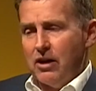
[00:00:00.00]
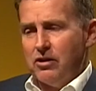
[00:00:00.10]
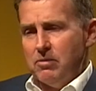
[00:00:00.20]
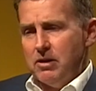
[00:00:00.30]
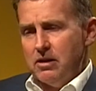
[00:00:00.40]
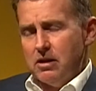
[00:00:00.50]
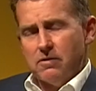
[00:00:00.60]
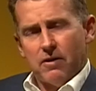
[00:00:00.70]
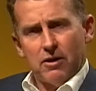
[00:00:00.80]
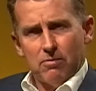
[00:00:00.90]
to me, "It's
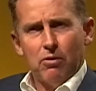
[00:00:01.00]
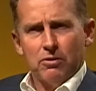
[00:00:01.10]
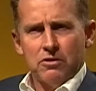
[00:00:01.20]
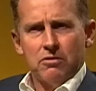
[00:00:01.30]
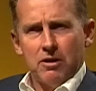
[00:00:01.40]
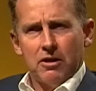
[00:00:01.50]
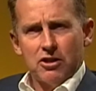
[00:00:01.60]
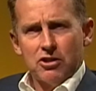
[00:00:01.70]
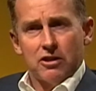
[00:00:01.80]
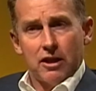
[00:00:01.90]
very important to me,
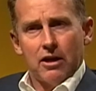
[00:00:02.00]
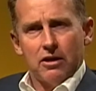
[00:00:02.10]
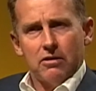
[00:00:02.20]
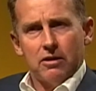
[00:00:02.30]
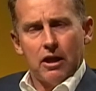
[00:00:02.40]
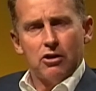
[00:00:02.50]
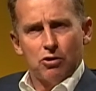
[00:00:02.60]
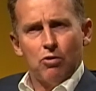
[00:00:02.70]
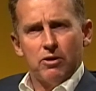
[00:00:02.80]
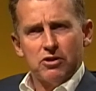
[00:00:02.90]
Nigel, that I show
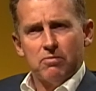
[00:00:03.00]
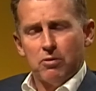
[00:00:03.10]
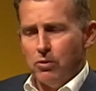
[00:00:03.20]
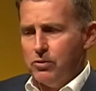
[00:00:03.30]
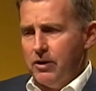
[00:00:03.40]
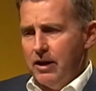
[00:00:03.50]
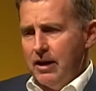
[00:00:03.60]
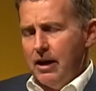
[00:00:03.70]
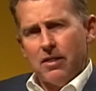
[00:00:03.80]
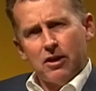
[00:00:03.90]
my support."
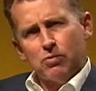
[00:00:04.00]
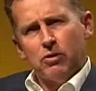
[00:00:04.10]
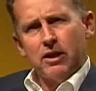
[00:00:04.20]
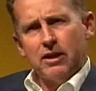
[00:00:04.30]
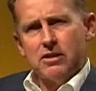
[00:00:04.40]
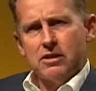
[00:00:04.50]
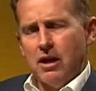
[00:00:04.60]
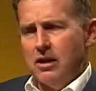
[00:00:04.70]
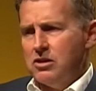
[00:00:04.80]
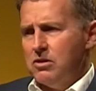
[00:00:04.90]
And that's what it is.
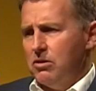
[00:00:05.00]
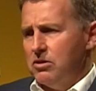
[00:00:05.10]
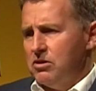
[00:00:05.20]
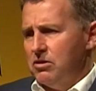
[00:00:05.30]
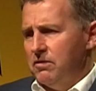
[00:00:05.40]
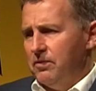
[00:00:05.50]
It's not sort of,